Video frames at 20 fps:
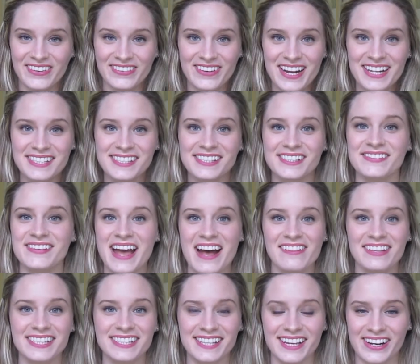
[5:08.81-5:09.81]
Alright, so
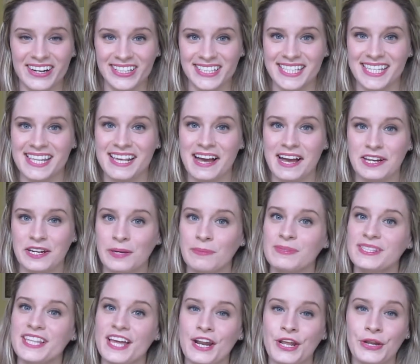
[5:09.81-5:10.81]
now let's get on to the
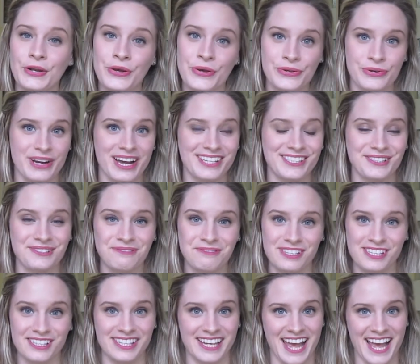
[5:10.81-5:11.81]
items that I know you guys are
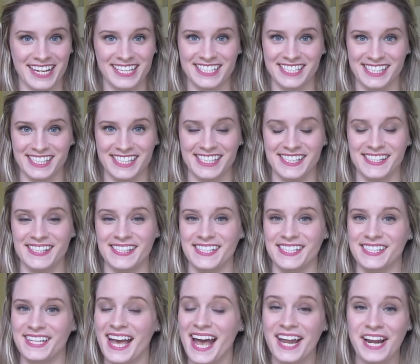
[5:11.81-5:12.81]
really anxious to
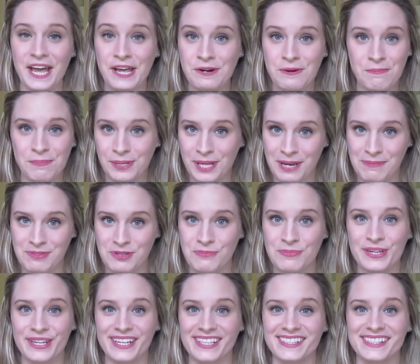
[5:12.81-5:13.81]
see, and I don't blame you
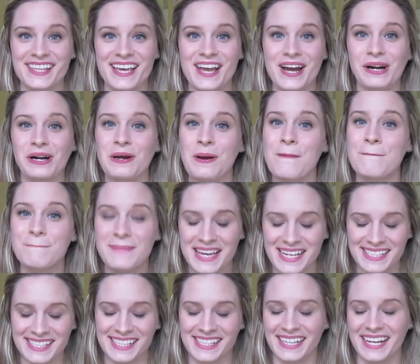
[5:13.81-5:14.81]
because they are
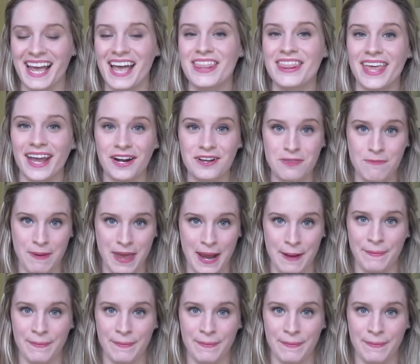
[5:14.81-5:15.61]
amazing, and they are the paint